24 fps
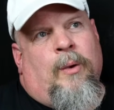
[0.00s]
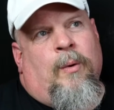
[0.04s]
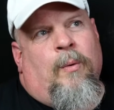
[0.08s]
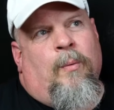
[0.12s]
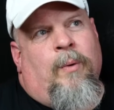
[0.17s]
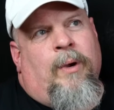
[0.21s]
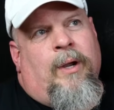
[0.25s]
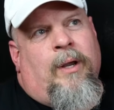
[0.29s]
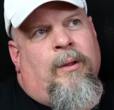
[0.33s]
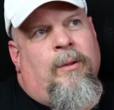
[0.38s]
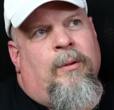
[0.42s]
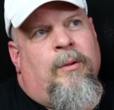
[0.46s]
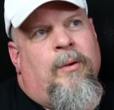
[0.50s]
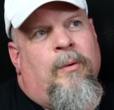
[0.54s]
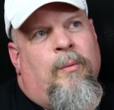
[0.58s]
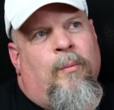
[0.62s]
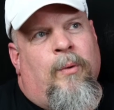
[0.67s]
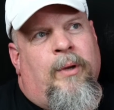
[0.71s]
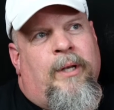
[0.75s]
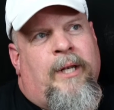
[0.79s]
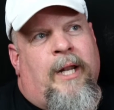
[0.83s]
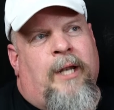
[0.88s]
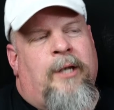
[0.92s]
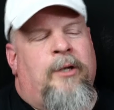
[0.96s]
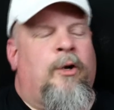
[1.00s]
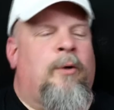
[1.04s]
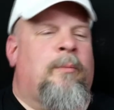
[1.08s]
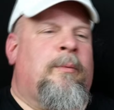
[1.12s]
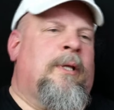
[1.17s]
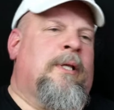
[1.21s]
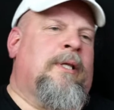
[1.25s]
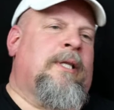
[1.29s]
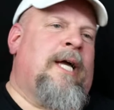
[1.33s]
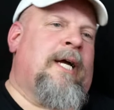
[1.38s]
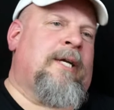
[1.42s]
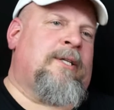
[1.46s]
Well, what I
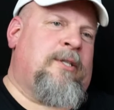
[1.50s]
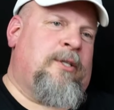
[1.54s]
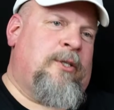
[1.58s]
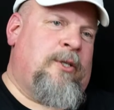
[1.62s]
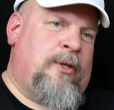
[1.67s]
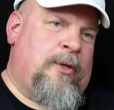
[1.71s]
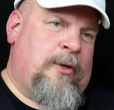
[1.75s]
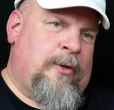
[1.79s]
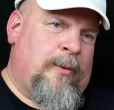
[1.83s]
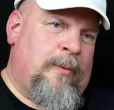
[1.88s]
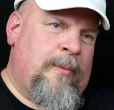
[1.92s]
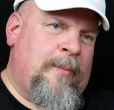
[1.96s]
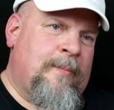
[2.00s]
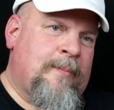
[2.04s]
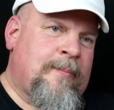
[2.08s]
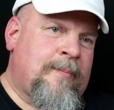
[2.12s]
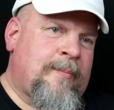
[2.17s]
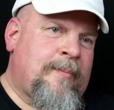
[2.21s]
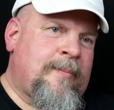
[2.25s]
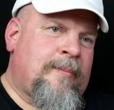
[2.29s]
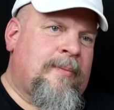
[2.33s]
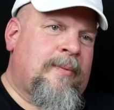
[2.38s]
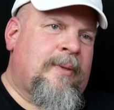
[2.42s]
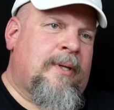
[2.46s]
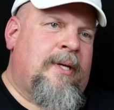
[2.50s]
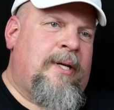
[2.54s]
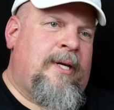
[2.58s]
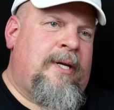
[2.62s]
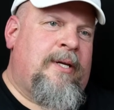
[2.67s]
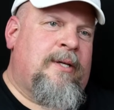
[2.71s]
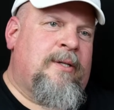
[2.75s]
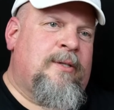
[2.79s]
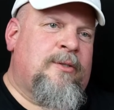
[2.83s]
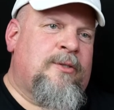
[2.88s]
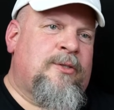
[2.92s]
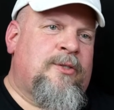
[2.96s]
normally like to do
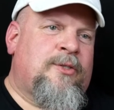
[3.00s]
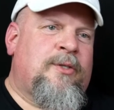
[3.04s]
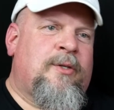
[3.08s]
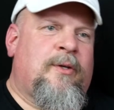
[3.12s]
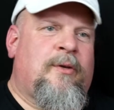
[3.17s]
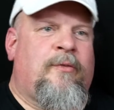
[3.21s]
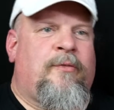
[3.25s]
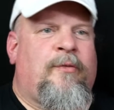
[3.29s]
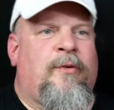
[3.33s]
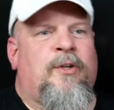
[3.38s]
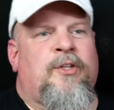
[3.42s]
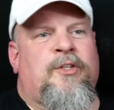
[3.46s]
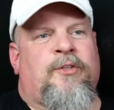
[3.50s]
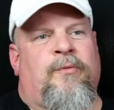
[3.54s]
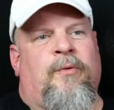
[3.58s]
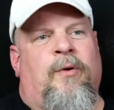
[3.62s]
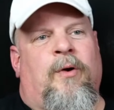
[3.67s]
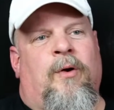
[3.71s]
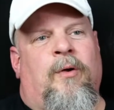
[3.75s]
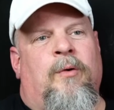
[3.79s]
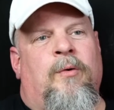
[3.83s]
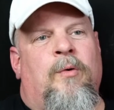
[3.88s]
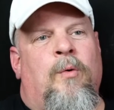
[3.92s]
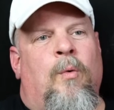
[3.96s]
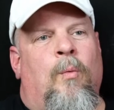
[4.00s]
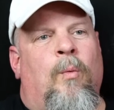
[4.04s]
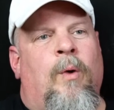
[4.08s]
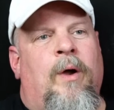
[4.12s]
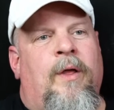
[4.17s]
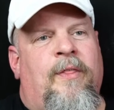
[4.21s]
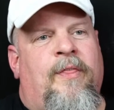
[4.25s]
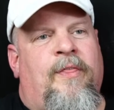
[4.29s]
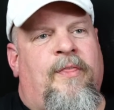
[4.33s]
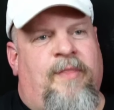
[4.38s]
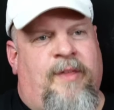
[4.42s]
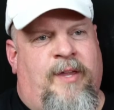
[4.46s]
is, first of all,
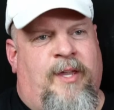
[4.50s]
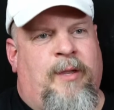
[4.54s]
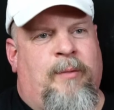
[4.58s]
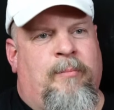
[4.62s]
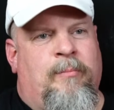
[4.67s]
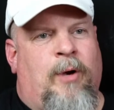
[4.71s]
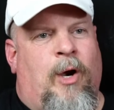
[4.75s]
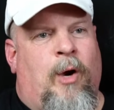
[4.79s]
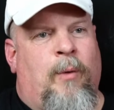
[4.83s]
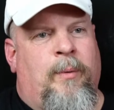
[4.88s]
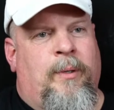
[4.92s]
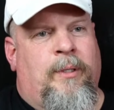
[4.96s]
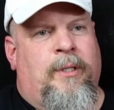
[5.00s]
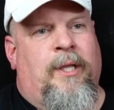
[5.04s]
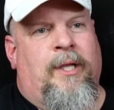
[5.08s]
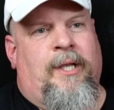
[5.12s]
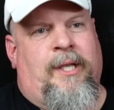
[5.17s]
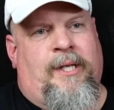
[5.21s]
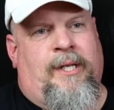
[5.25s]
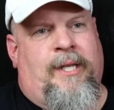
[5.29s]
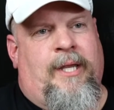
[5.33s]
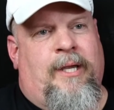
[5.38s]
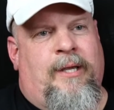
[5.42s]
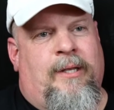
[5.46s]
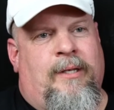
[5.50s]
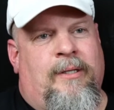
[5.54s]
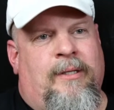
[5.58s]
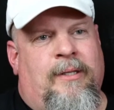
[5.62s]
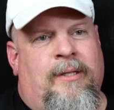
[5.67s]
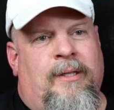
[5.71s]
what theme are we looking at?